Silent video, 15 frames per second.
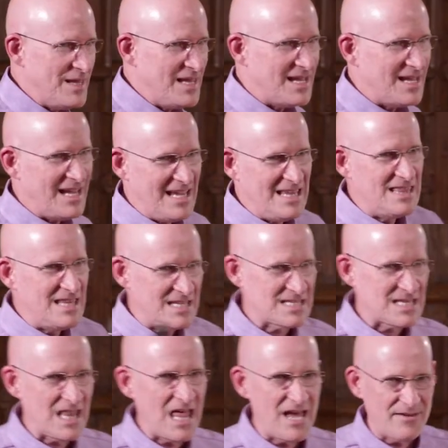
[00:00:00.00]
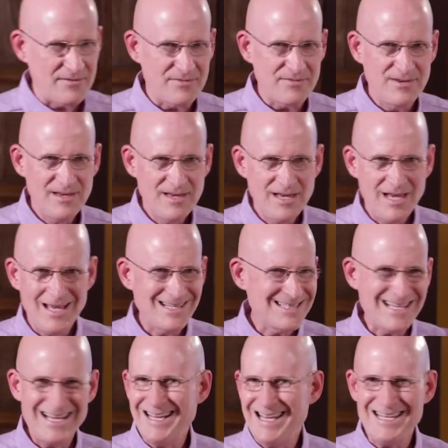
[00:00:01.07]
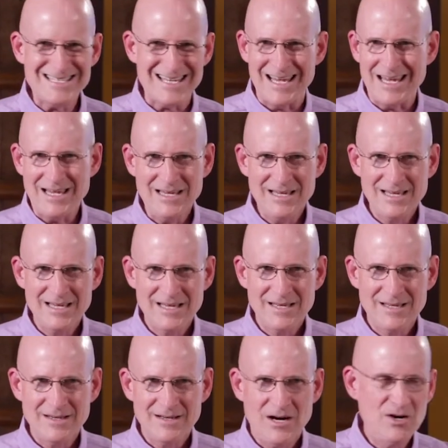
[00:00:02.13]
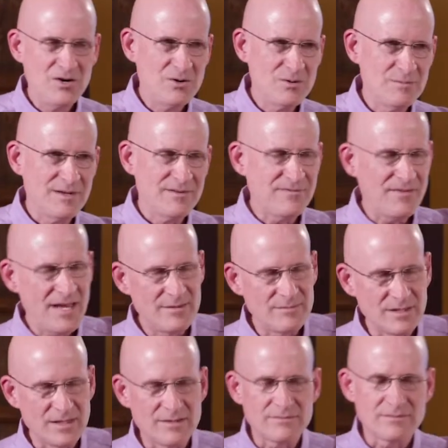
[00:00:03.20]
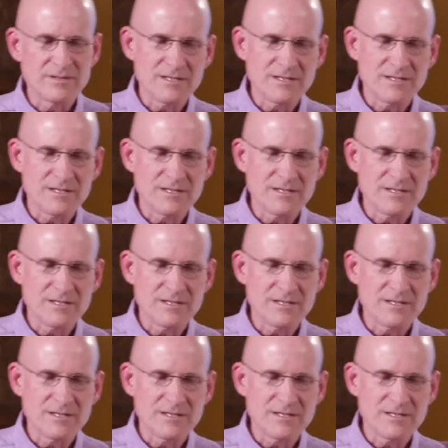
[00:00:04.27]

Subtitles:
being in this life. And it's not easy. Home and family and